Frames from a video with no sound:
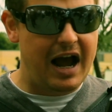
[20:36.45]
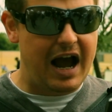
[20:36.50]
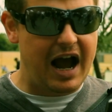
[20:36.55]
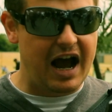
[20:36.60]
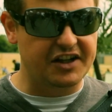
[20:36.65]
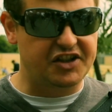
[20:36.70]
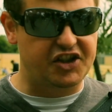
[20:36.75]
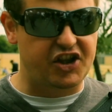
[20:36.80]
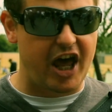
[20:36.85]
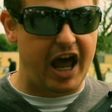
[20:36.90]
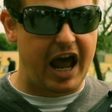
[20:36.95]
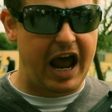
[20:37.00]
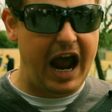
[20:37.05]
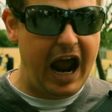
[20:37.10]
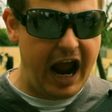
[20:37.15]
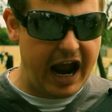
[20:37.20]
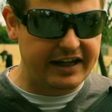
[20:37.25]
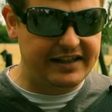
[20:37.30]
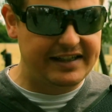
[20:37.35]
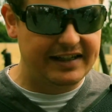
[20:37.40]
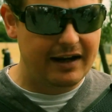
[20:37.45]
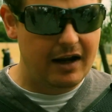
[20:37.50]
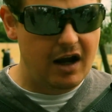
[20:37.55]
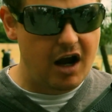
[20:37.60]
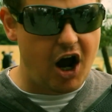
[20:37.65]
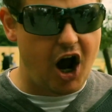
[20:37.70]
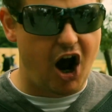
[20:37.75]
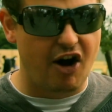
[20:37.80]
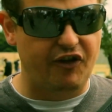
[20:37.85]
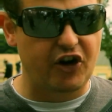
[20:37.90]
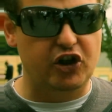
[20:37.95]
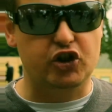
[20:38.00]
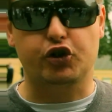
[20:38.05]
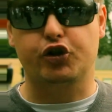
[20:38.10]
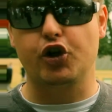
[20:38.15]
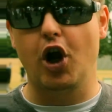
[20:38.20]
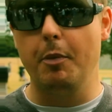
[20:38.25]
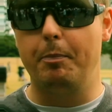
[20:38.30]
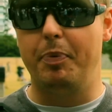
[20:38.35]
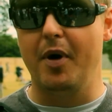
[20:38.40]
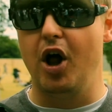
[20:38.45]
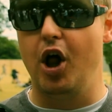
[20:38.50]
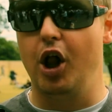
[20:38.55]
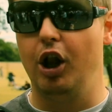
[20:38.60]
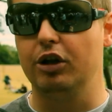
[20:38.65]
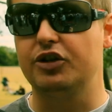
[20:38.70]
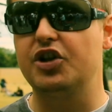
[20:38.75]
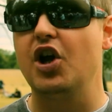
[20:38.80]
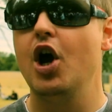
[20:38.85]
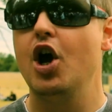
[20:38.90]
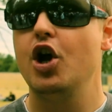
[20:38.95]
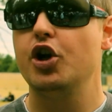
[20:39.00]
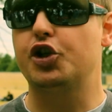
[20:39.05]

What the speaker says: as the head of a troubled,